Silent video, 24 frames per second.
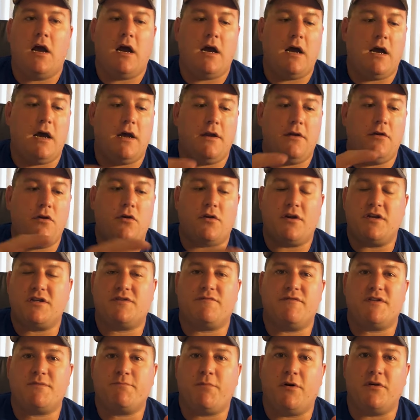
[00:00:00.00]
not
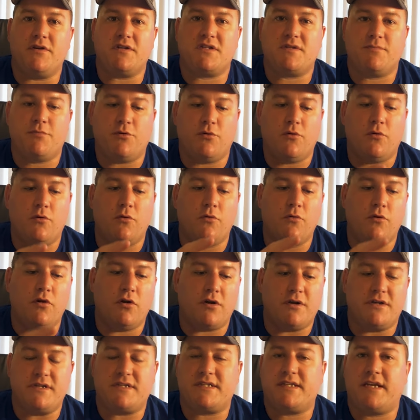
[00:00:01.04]
as responsible,
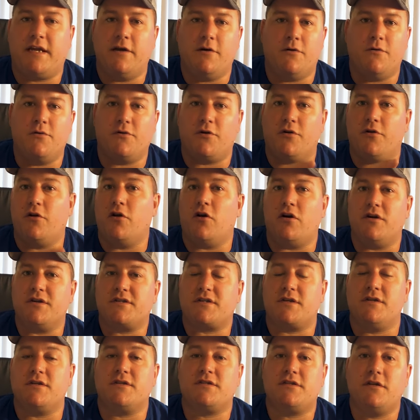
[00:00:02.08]
not as skilled, or not as
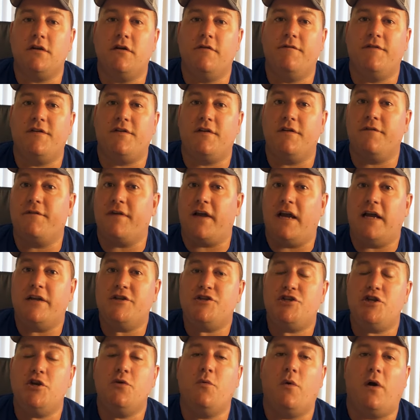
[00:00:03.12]
conservative
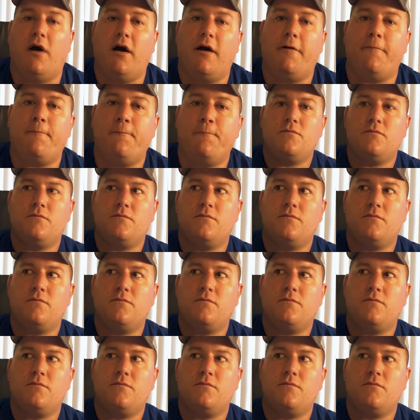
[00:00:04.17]
as you are.